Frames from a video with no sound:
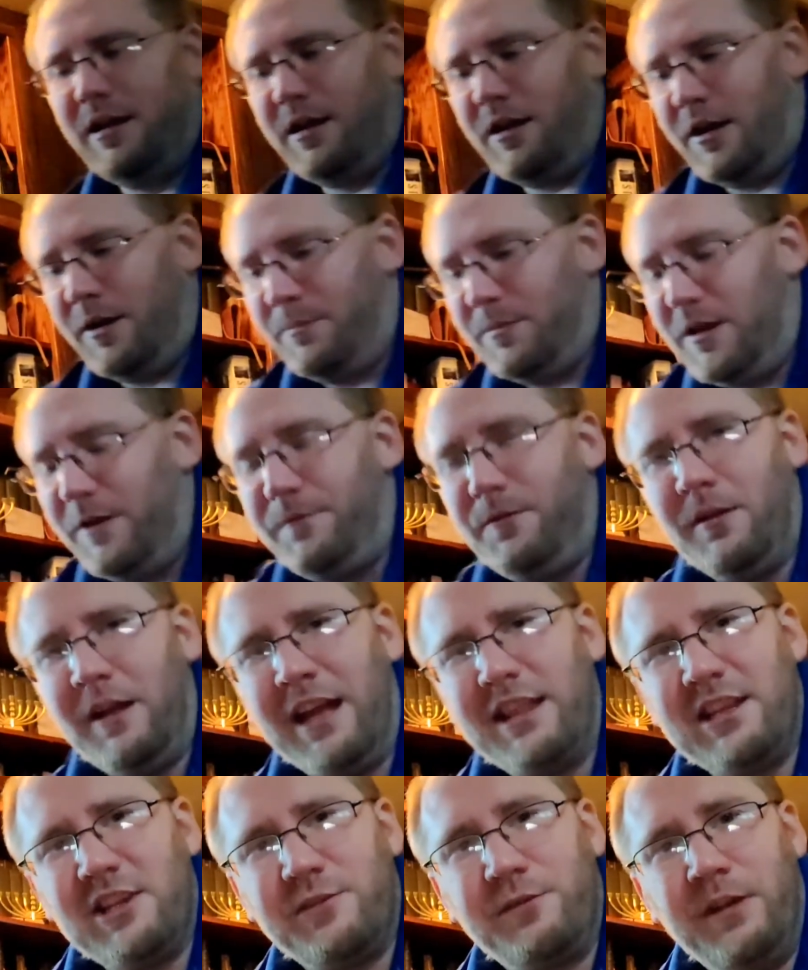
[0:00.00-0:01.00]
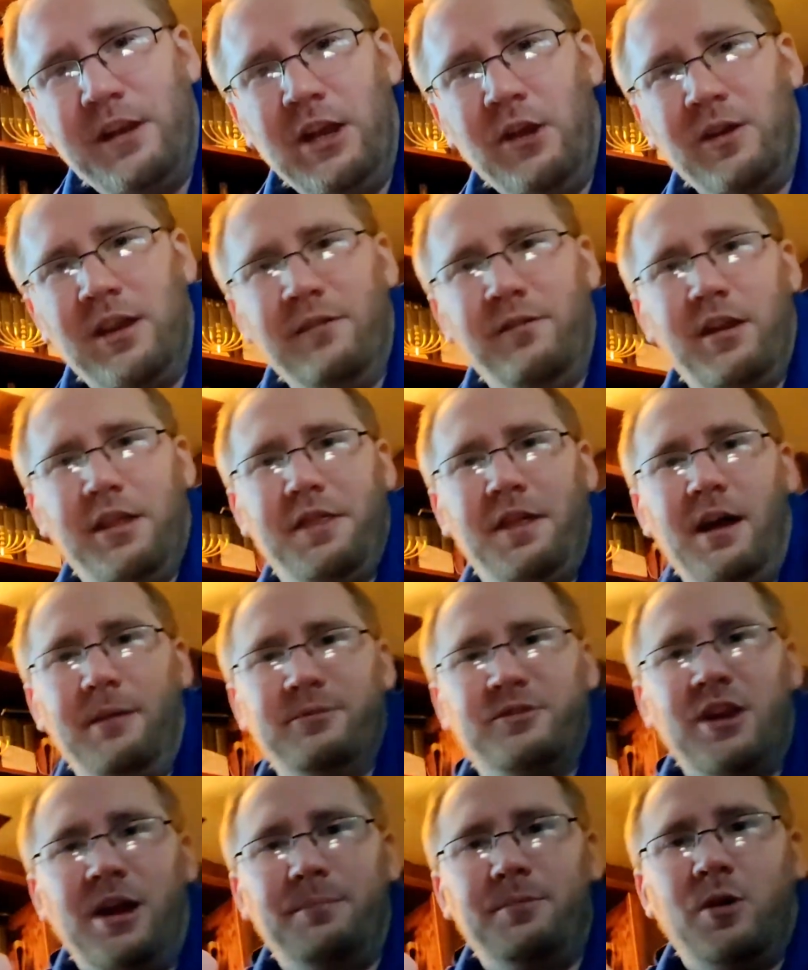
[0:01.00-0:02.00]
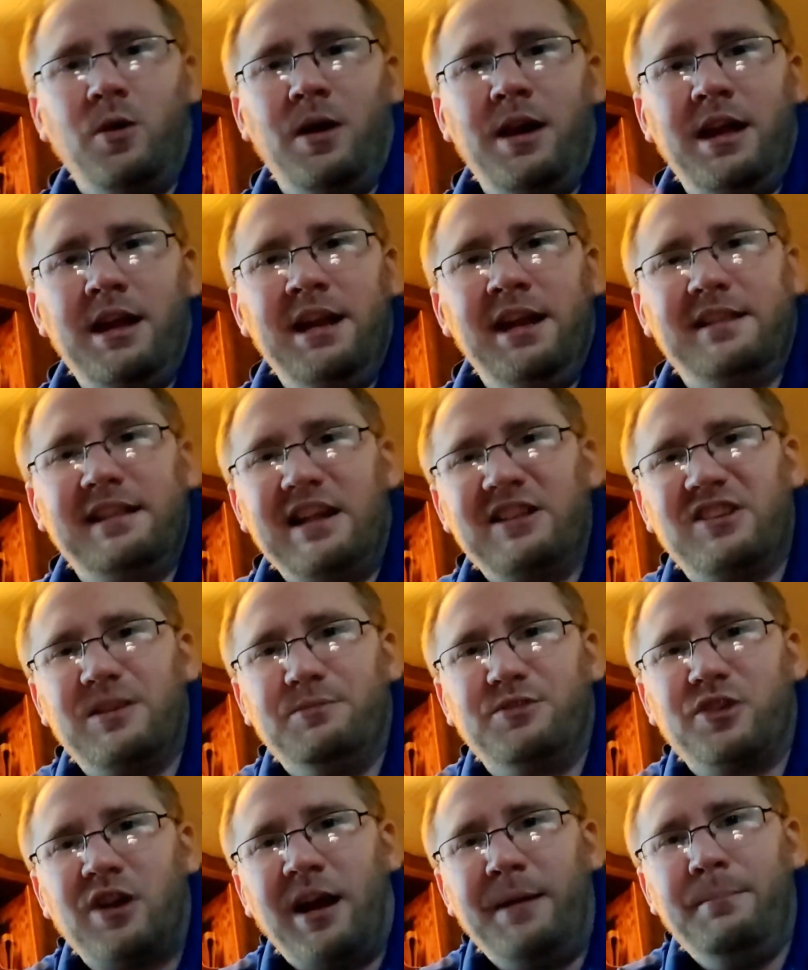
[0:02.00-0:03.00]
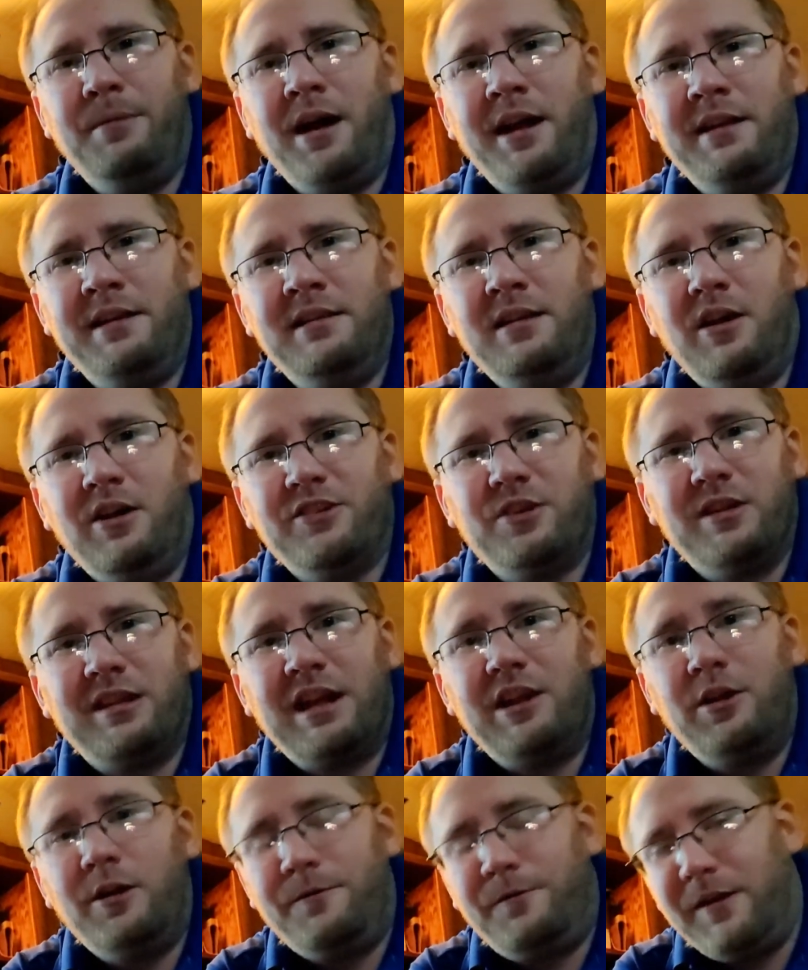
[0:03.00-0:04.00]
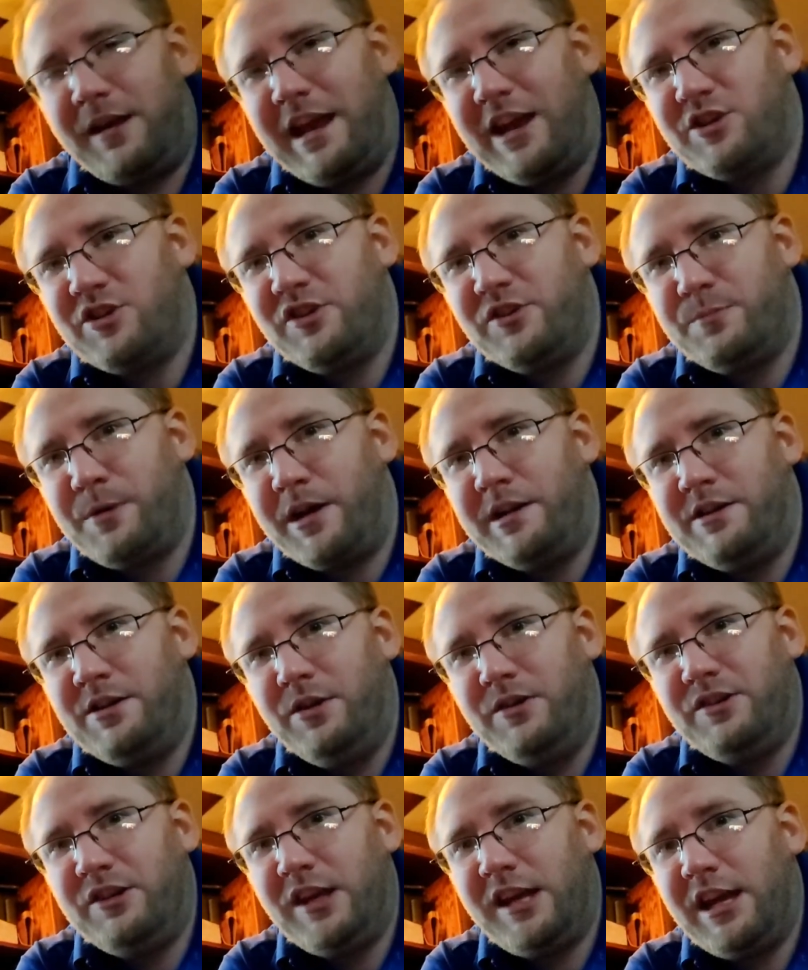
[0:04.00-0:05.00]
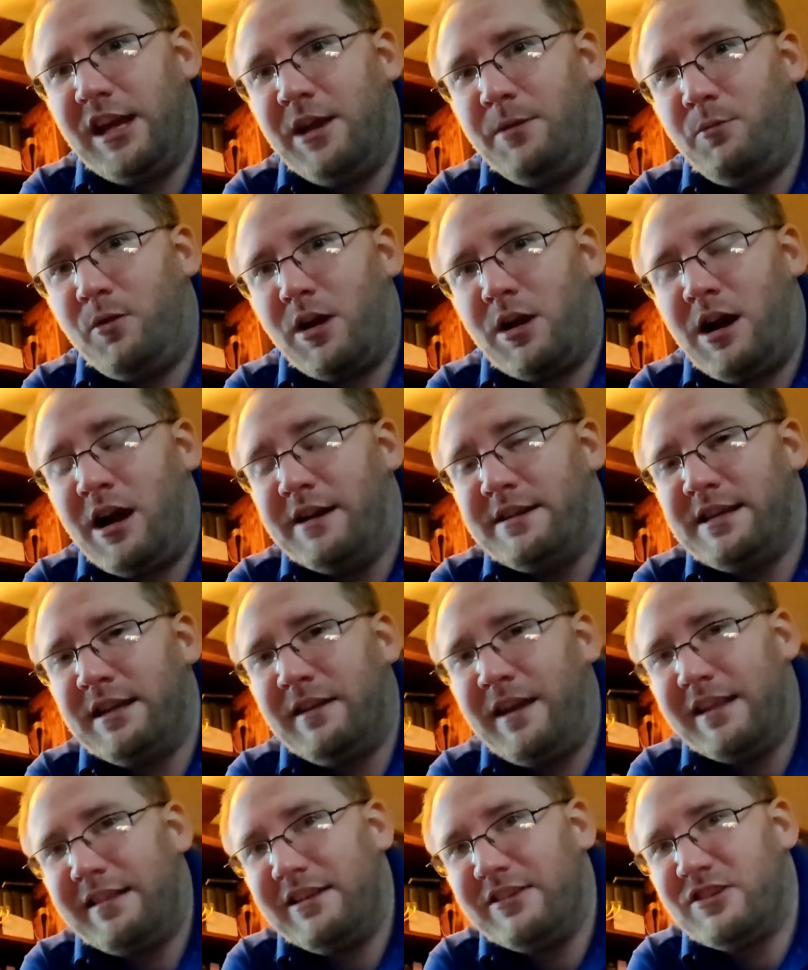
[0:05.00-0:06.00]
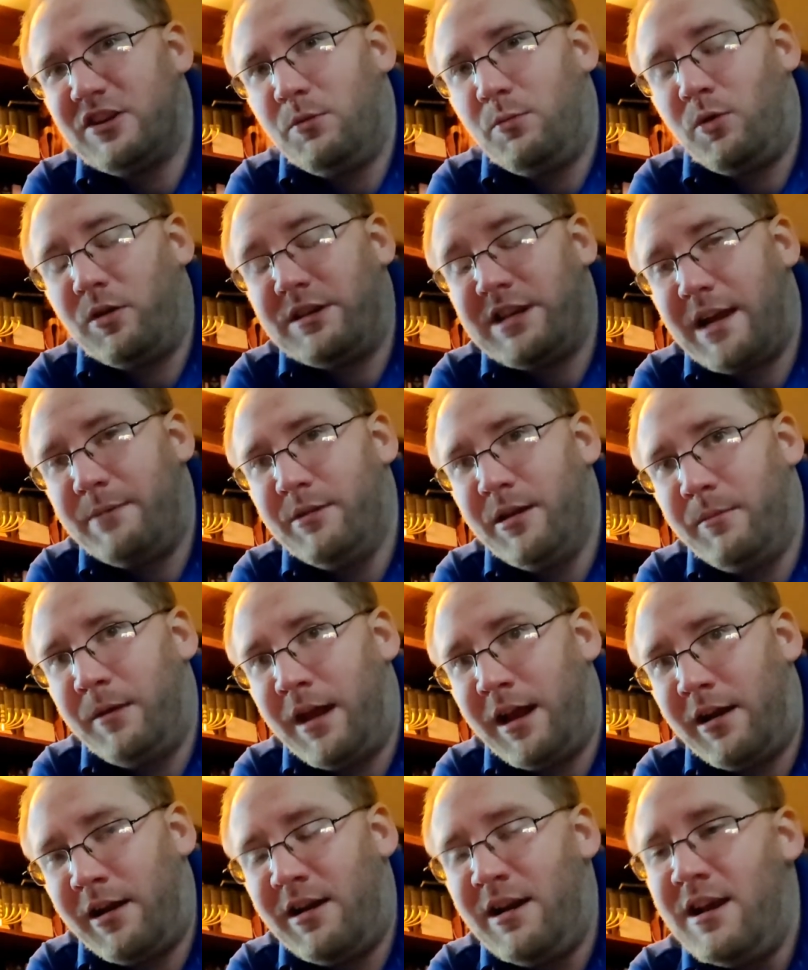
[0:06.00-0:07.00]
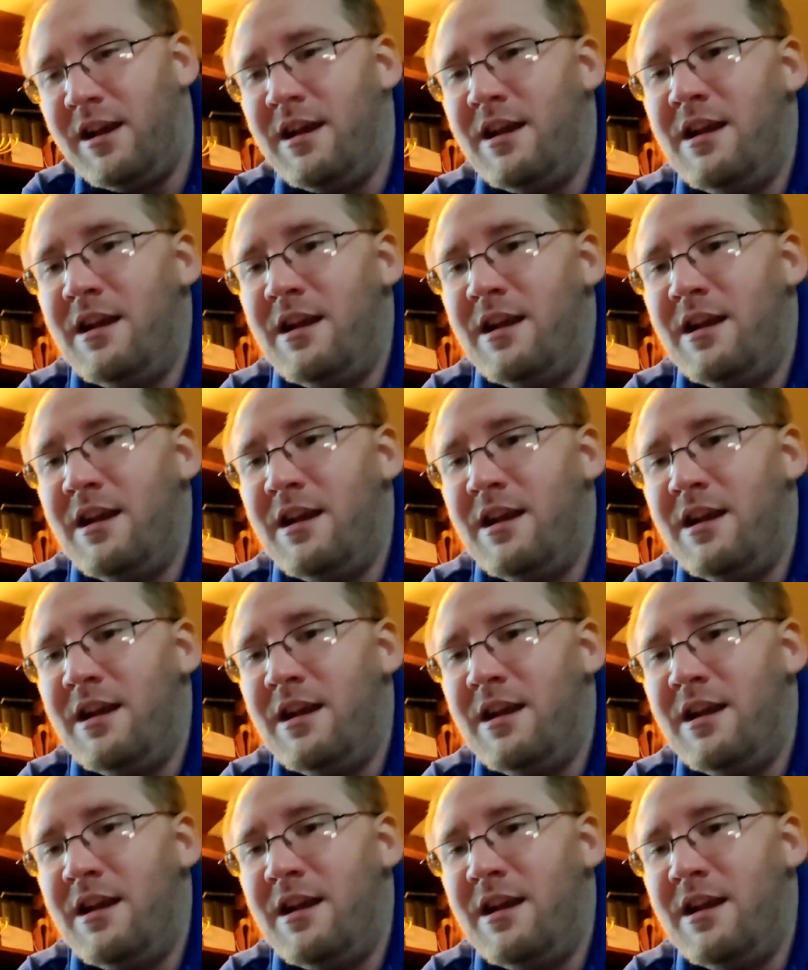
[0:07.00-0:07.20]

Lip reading: if you like this video, give it a thumbs up. Go ahead and hit that subscribe button. Also, hit that notifications button, too, so you can get more content like this in a more timely manner.